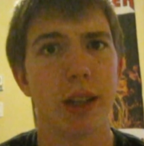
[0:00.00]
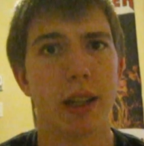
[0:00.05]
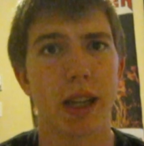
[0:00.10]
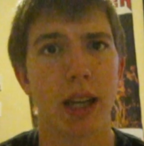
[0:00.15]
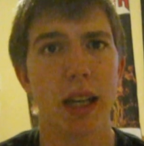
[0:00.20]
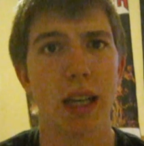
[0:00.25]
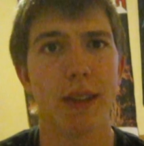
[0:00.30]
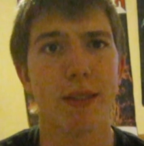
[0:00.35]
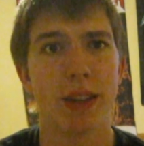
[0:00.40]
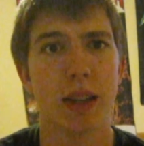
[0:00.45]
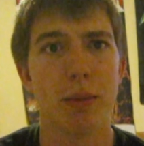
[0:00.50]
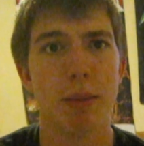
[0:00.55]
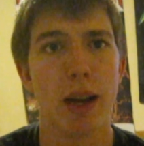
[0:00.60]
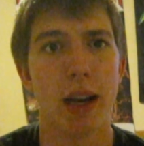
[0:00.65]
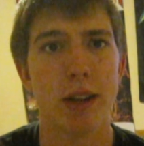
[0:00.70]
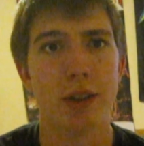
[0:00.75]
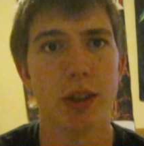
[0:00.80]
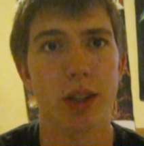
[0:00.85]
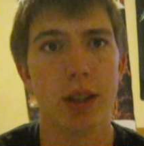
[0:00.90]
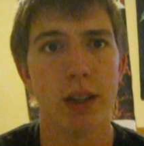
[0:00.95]
I can't even
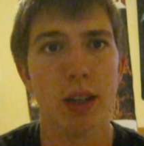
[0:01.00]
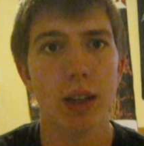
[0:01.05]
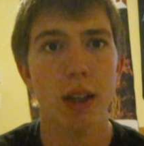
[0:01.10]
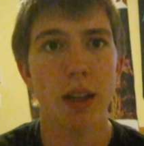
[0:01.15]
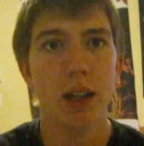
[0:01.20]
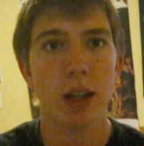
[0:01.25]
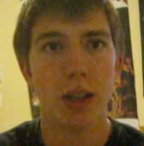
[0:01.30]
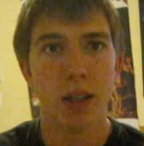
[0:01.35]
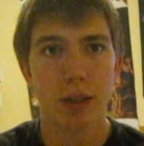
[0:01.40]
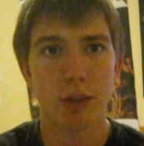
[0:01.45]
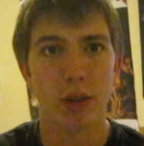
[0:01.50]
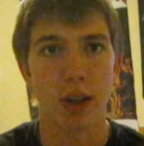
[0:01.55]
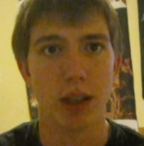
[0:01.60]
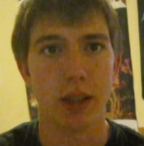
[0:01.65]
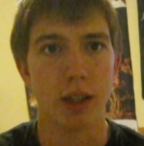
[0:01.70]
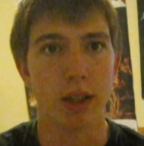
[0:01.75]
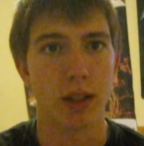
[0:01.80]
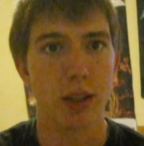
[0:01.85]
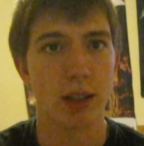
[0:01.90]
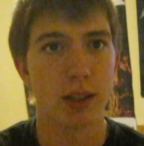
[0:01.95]
imagine
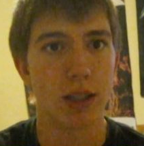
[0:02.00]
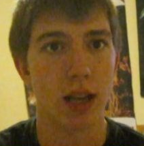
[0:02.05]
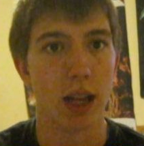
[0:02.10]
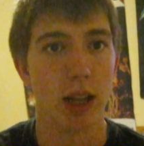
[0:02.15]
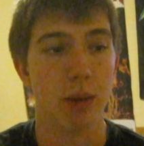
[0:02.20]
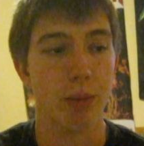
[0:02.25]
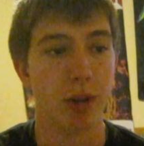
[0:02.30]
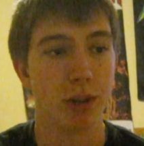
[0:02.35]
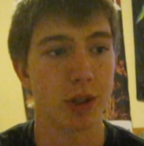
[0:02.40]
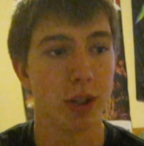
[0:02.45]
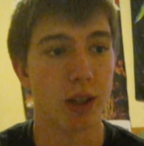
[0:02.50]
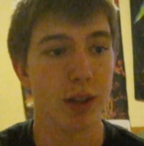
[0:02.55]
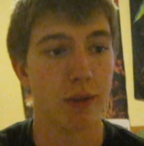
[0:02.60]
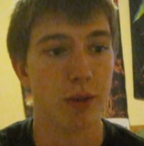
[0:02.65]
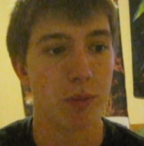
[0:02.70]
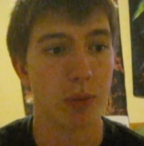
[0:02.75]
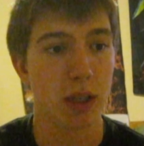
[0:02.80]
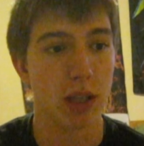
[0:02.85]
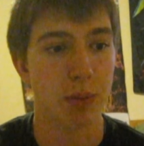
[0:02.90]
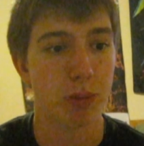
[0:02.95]
trying to just tell a bunch of
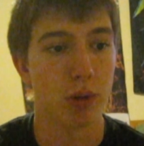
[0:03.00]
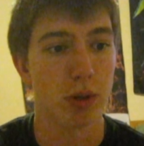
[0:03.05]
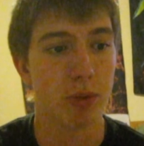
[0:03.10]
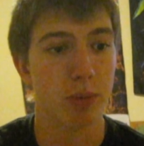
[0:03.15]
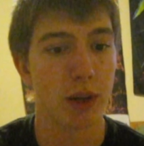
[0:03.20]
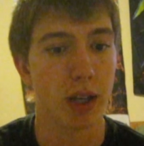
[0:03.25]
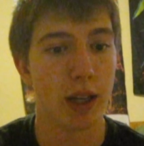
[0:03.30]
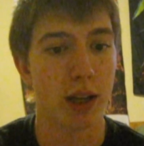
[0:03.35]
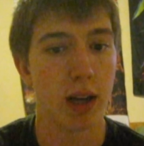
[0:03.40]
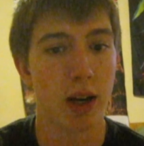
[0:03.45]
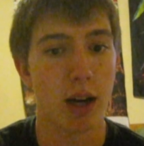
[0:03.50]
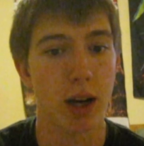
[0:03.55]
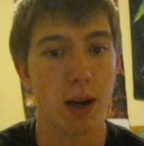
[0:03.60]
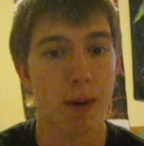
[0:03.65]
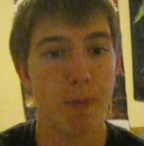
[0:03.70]
different people, but